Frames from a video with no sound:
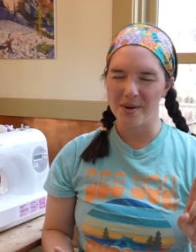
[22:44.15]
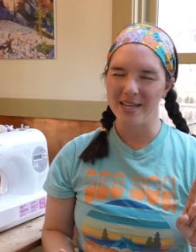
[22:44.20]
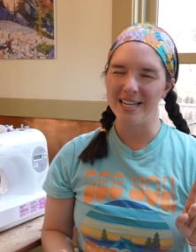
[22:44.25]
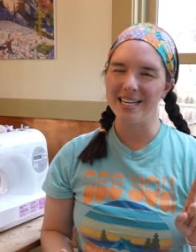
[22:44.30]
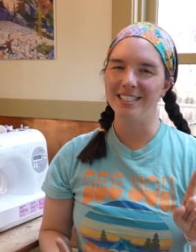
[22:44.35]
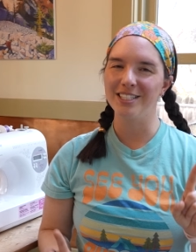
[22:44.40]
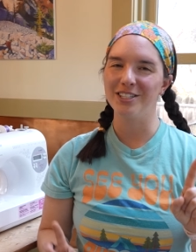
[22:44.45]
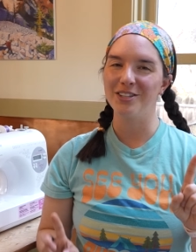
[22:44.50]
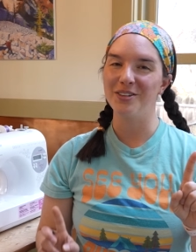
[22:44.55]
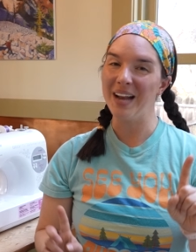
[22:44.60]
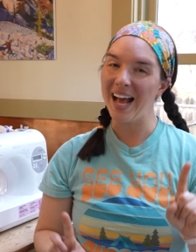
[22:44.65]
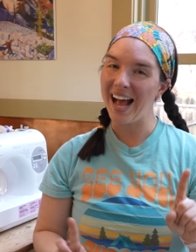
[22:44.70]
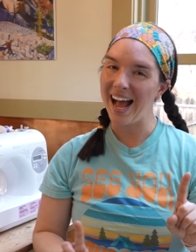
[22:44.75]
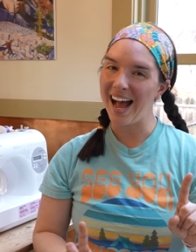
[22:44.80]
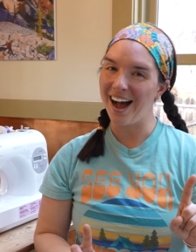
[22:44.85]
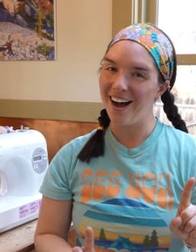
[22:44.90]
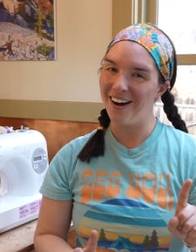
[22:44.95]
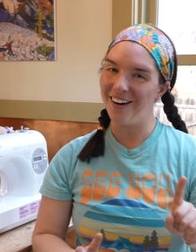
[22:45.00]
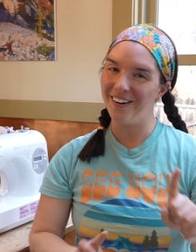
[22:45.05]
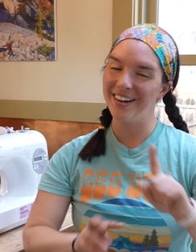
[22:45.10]
we need to do
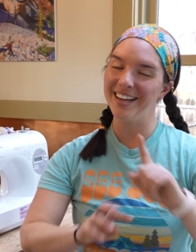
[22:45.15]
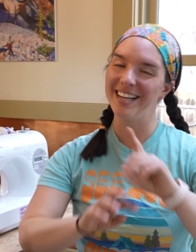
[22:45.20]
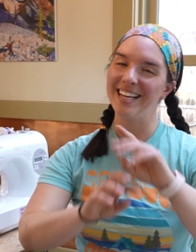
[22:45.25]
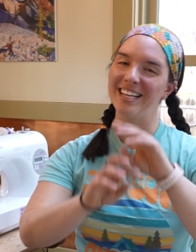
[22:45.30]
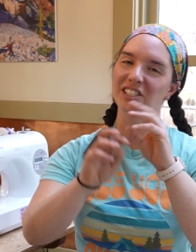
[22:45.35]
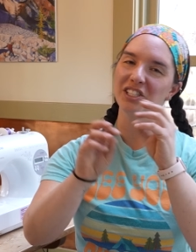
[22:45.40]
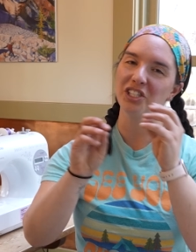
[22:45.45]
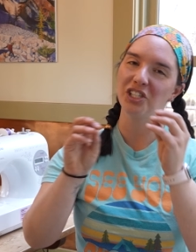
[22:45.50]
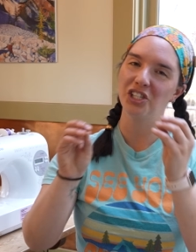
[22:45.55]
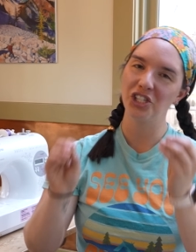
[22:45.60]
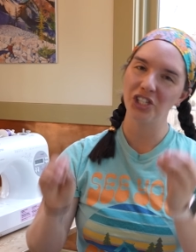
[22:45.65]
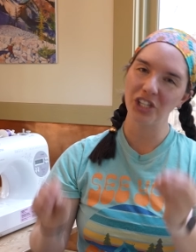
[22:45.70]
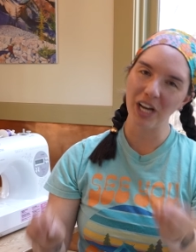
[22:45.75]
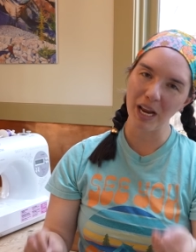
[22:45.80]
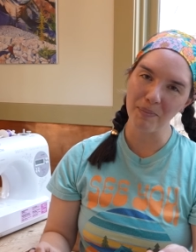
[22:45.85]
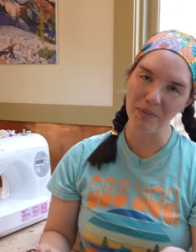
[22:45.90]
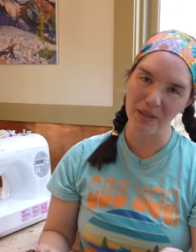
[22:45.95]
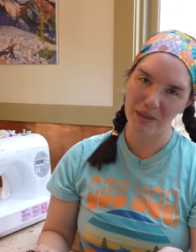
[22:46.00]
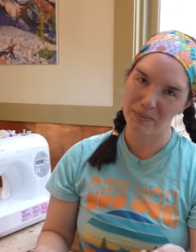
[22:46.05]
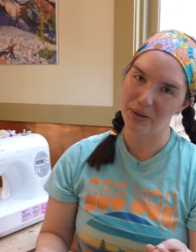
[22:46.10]
now is
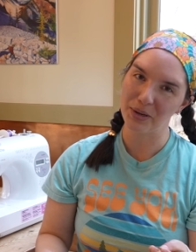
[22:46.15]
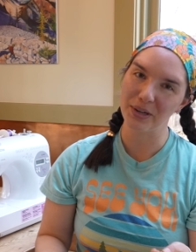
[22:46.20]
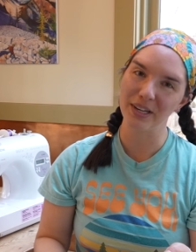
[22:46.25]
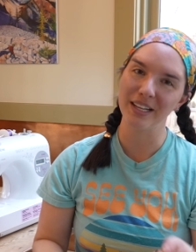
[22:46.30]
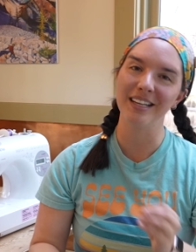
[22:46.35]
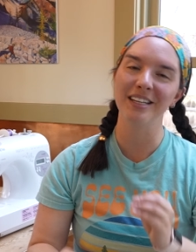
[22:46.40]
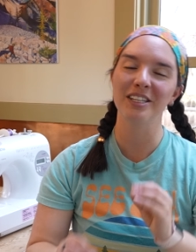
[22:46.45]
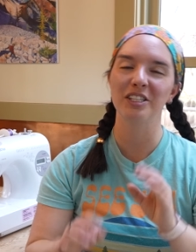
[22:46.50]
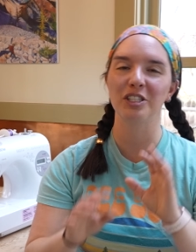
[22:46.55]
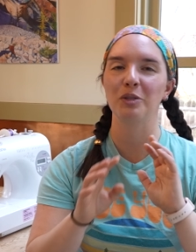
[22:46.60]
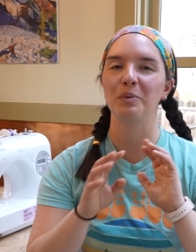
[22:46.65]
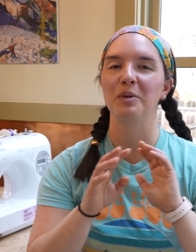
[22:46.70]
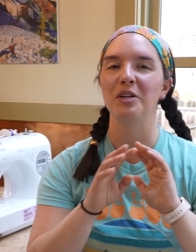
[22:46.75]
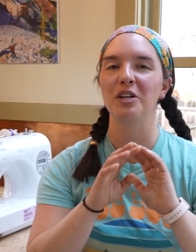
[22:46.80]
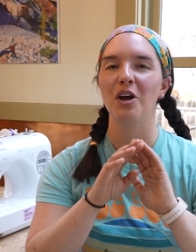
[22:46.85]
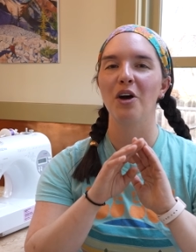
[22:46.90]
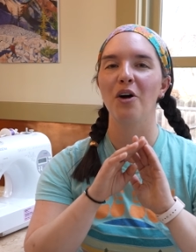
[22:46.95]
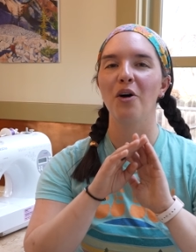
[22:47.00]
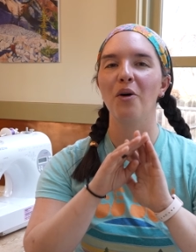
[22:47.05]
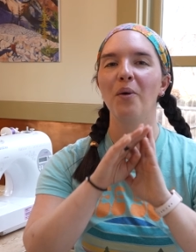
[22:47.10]
shape the booty so we
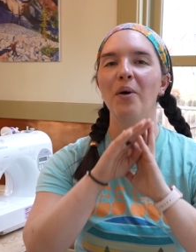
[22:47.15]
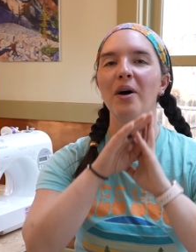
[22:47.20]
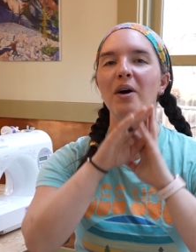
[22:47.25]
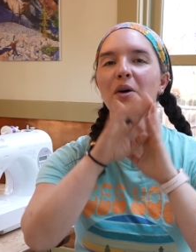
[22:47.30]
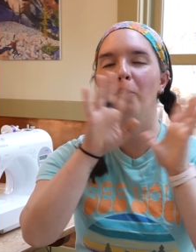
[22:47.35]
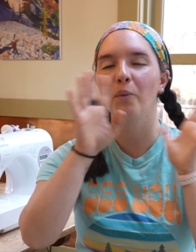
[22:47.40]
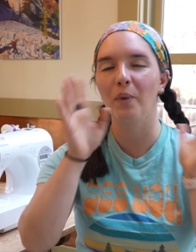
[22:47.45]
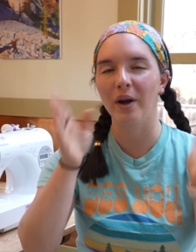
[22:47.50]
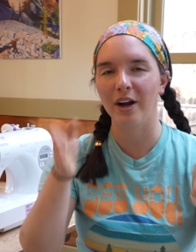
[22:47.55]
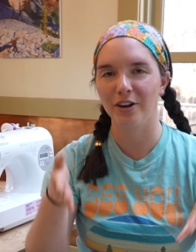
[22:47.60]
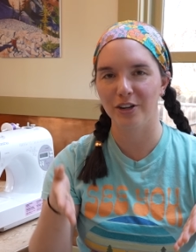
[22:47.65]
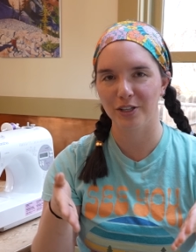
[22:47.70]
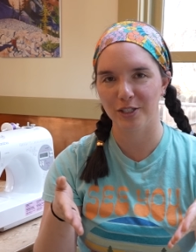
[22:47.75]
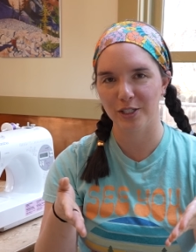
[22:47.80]
know where to